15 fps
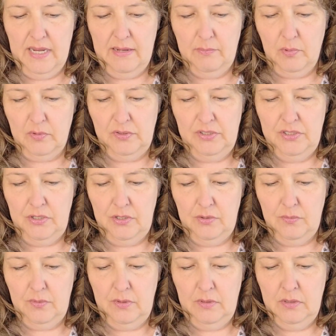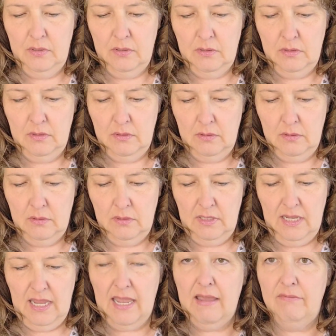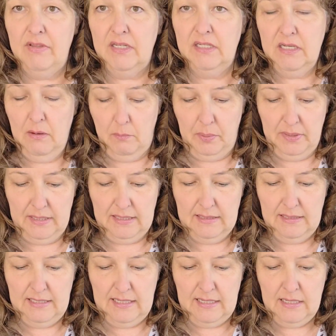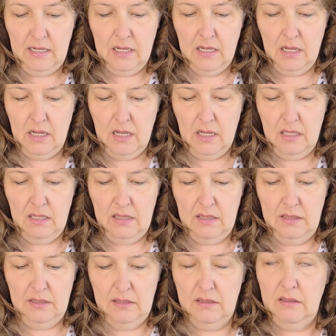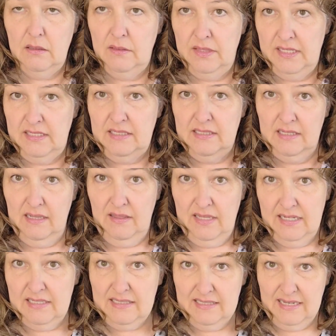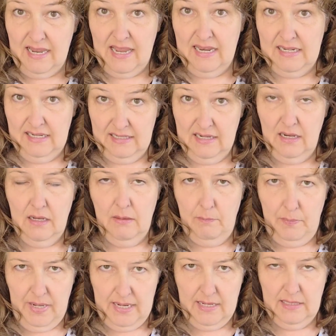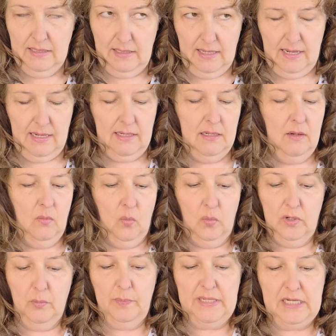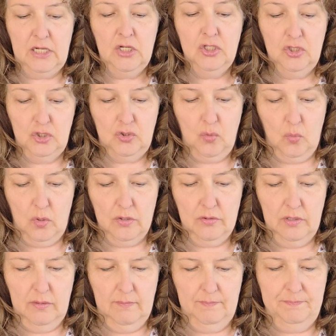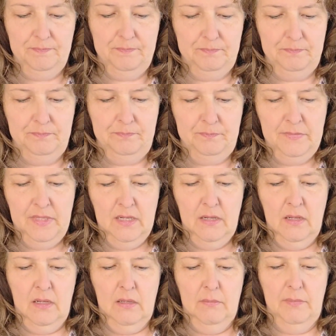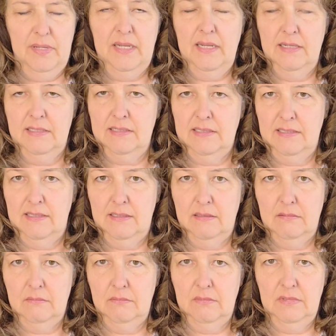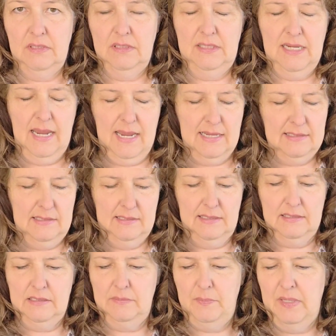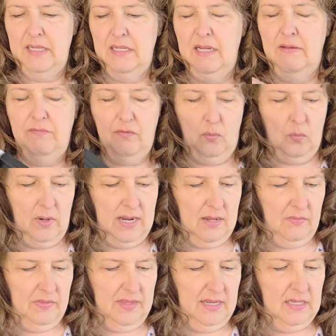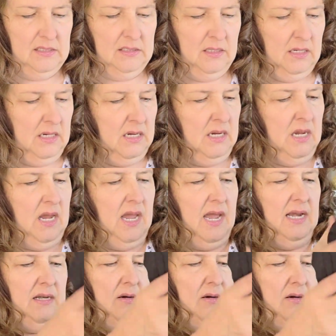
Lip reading: able to have it completely. This side pant leg will be short because the cast is big enough around that I